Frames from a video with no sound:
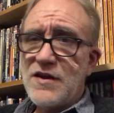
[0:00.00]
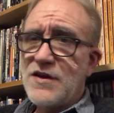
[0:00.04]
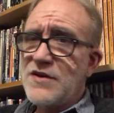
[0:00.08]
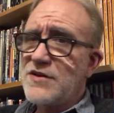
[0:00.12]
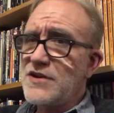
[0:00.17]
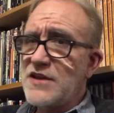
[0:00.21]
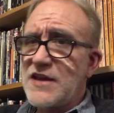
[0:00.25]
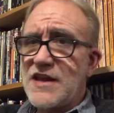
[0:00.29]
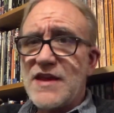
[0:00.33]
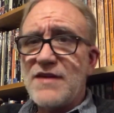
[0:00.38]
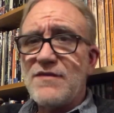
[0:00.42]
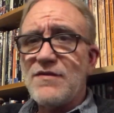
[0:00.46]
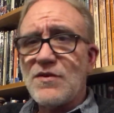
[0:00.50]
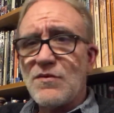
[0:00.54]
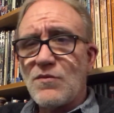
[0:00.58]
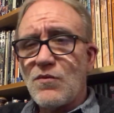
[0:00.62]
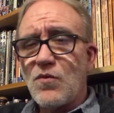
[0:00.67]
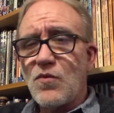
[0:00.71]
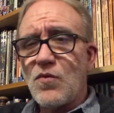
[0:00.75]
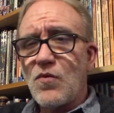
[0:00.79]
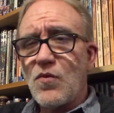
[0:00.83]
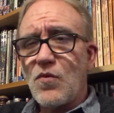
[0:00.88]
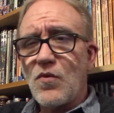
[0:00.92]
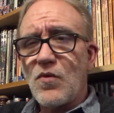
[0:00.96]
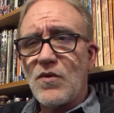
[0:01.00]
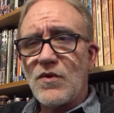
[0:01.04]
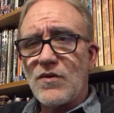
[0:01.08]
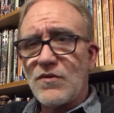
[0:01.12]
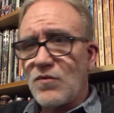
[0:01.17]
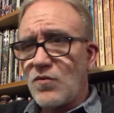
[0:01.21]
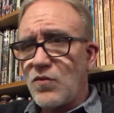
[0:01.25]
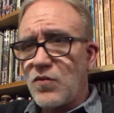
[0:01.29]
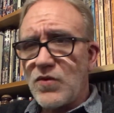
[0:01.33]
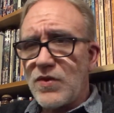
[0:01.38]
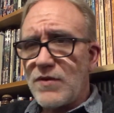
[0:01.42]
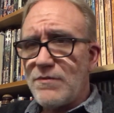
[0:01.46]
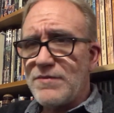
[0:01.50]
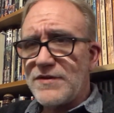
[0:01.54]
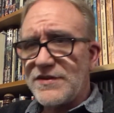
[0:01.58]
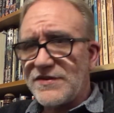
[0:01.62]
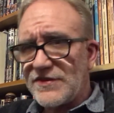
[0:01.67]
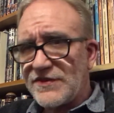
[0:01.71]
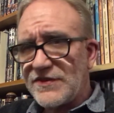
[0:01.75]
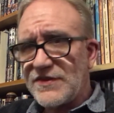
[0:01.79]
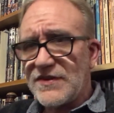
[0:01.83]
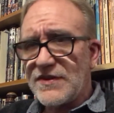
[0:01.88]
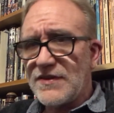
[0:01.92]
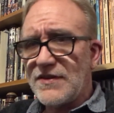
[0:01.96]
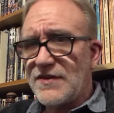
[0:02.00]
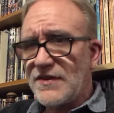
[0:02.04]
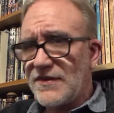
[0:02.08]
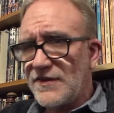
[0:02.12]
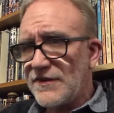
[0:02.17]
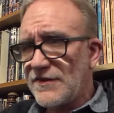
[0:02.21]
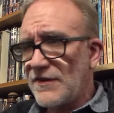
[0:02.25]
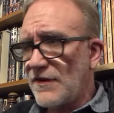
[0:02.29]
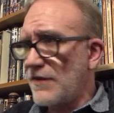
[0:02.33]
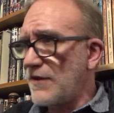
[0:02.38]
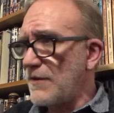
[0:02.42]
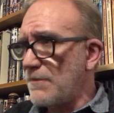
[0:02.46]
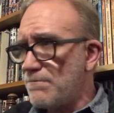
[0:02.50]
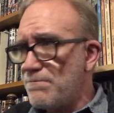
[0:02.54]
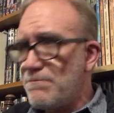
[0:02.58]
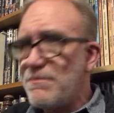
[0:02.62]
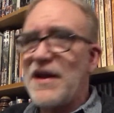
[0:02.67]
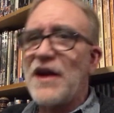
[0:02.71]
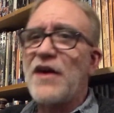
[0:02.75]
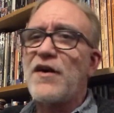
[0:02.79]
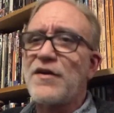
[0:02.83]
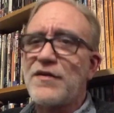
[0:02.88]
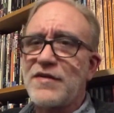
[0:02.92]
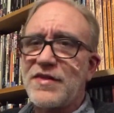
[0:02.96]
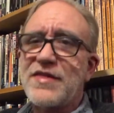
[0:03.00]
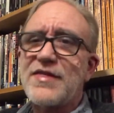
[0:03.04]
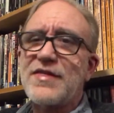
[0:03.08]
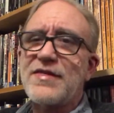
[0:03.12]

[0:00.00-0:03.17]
to even the bare